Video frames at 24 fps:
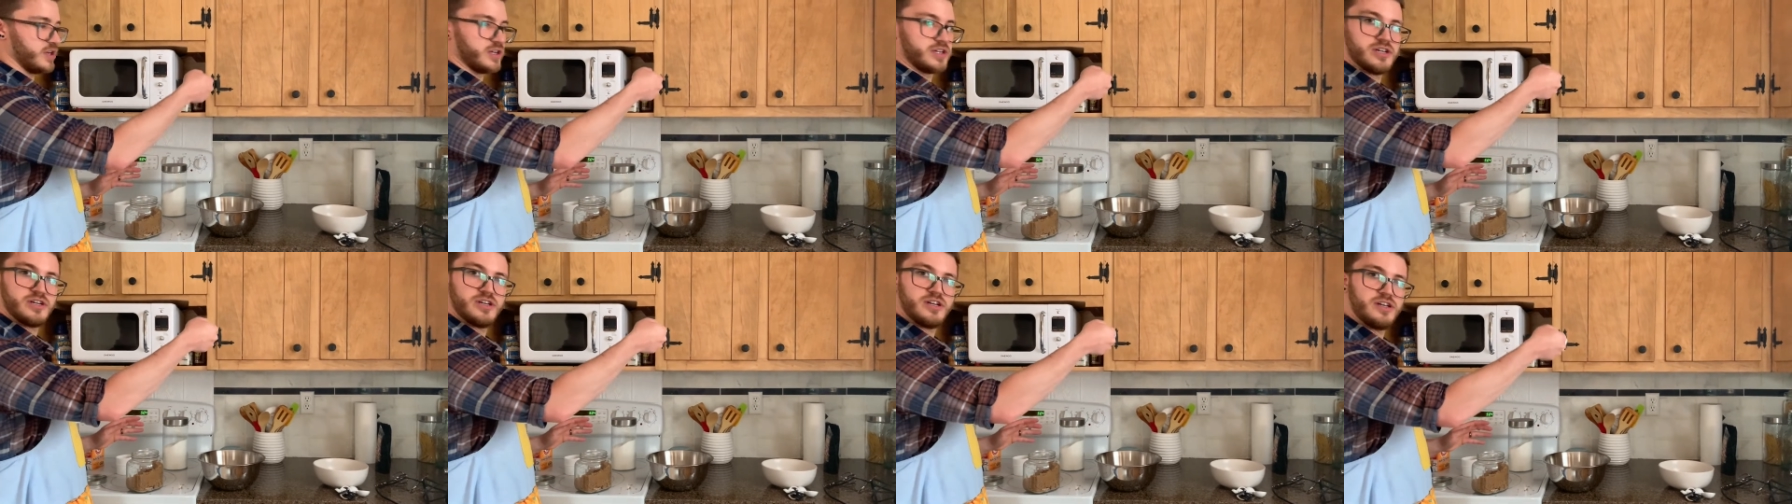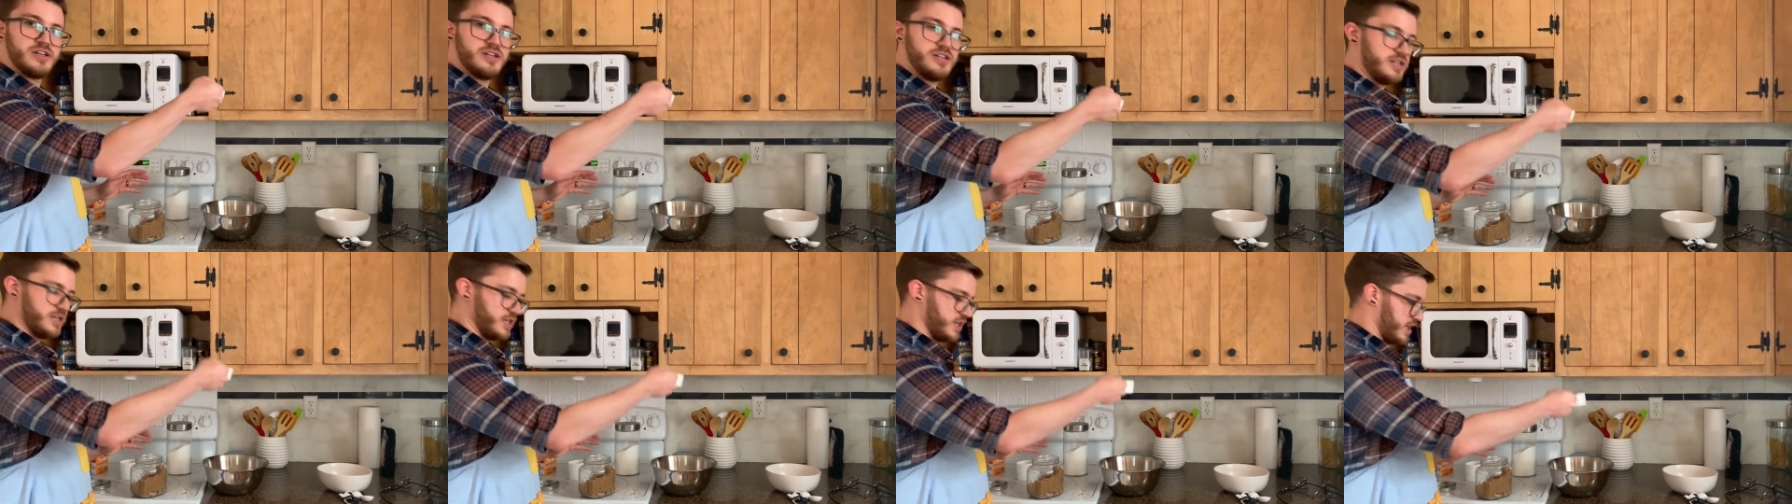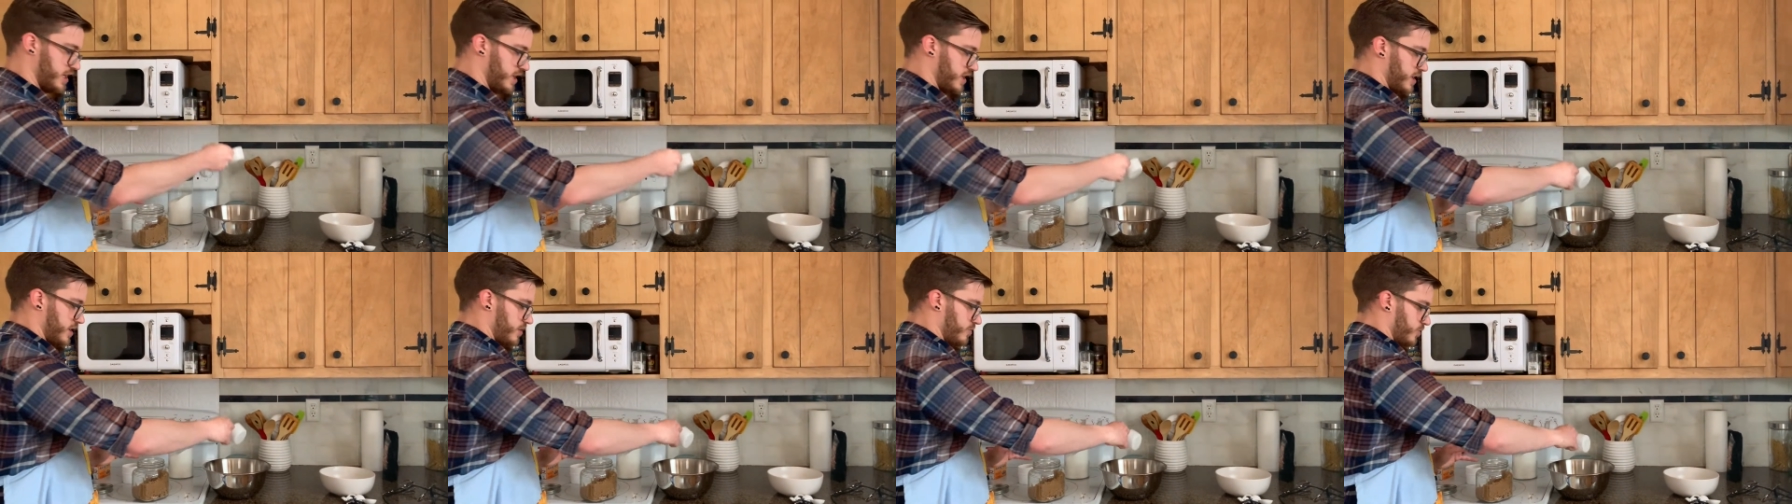good,
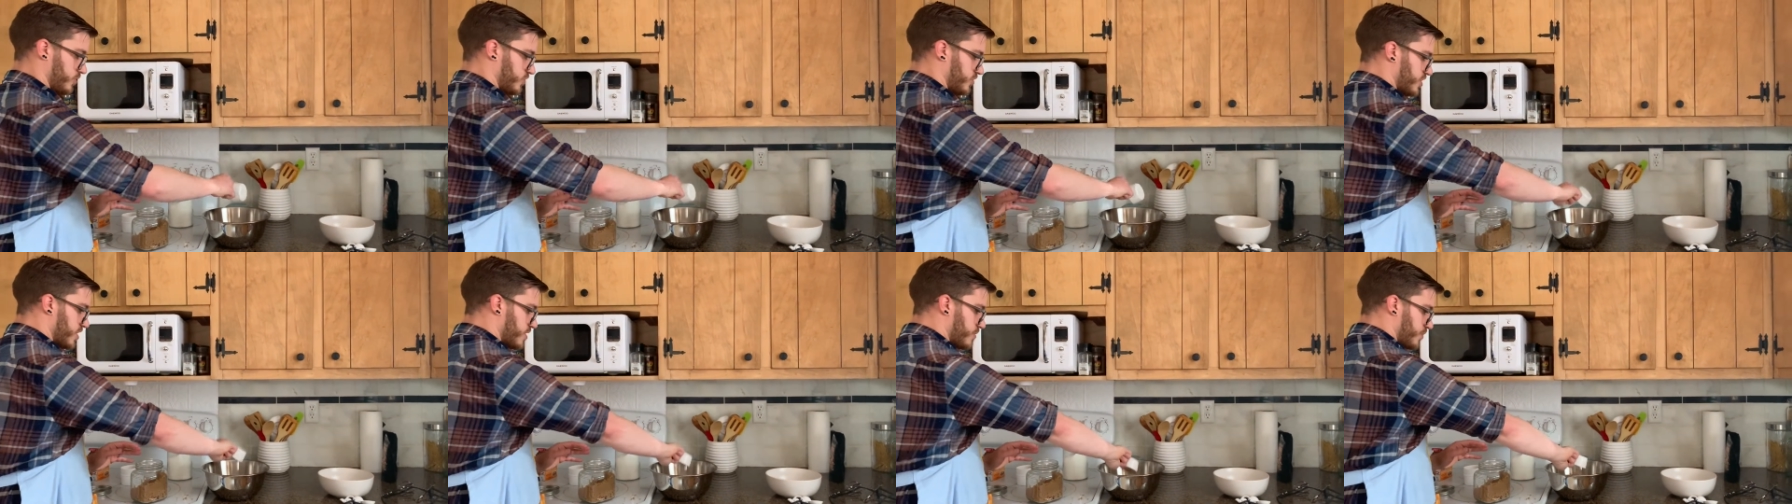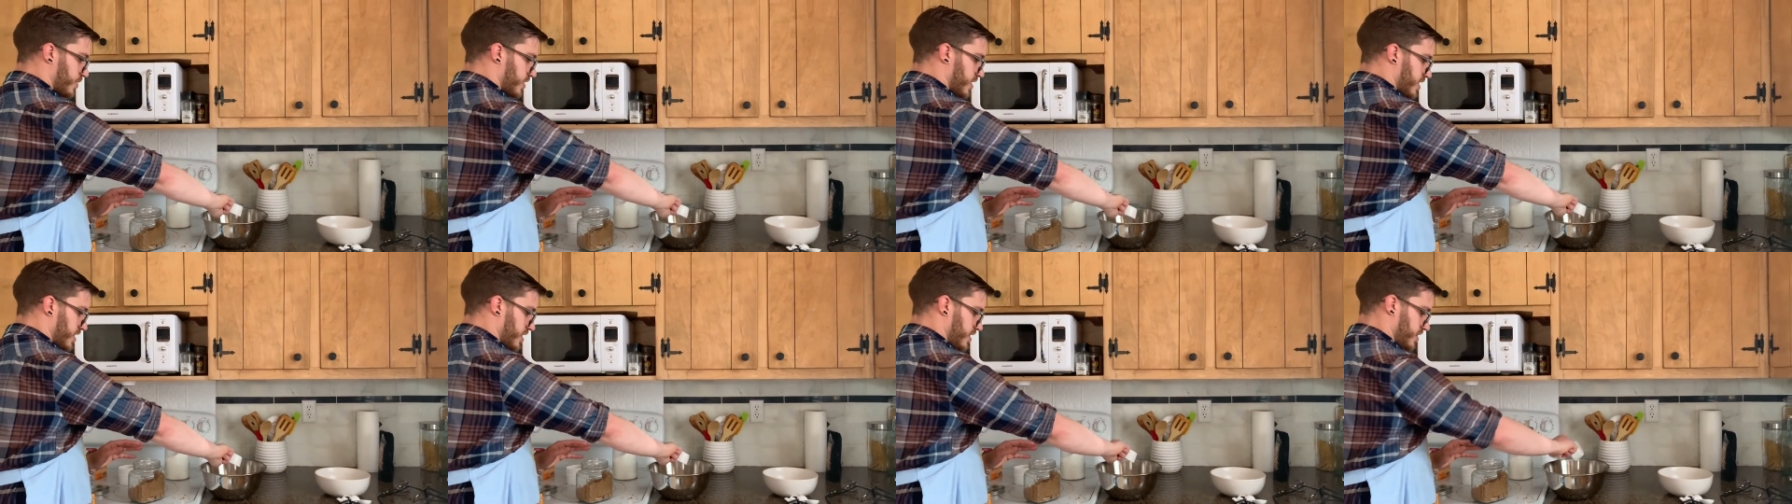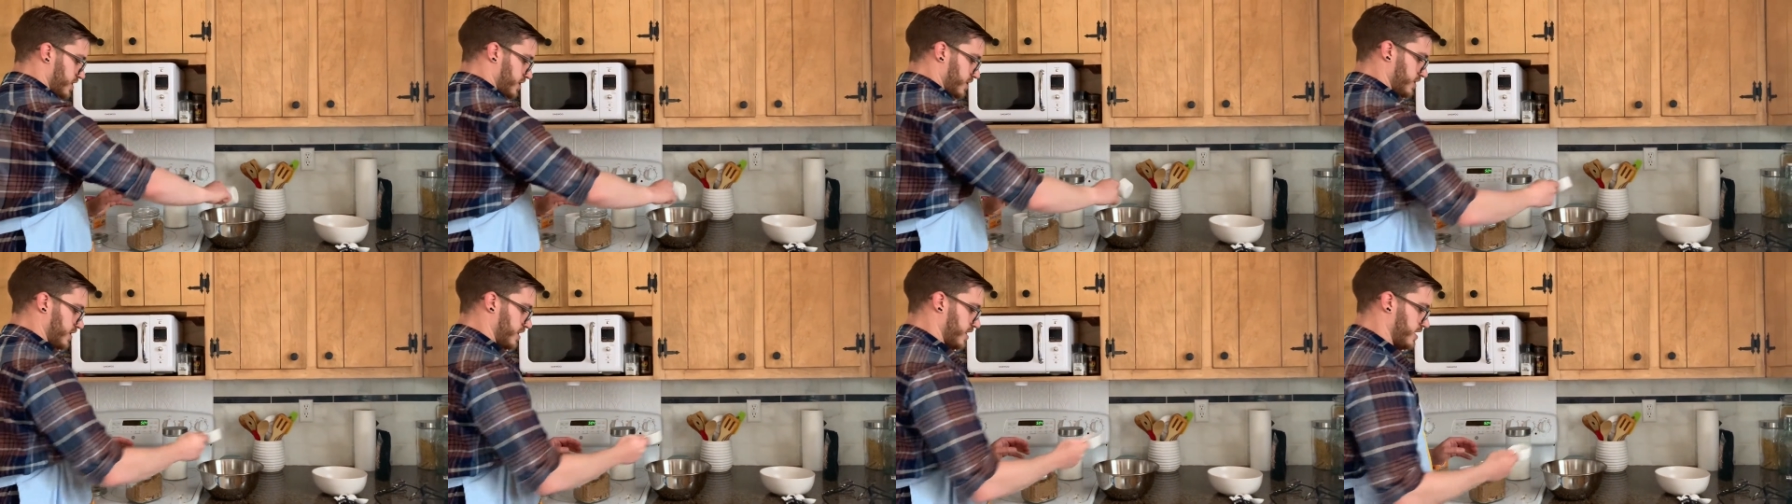and we'll dump it
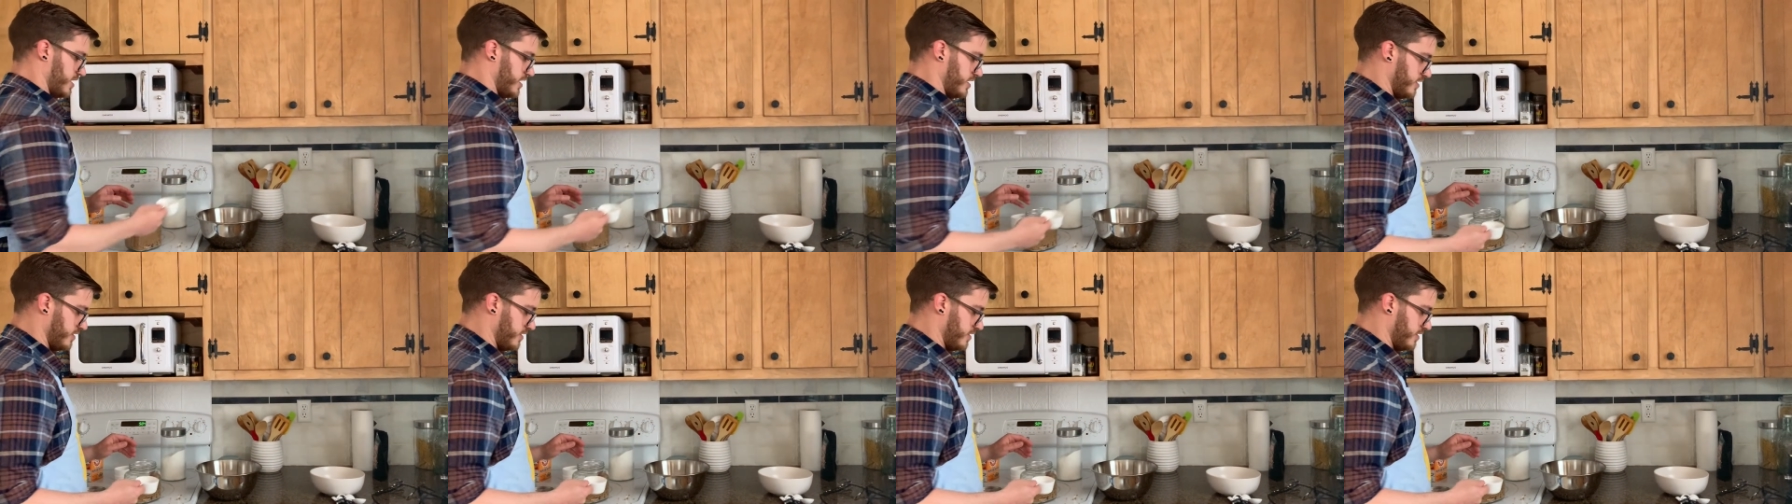in.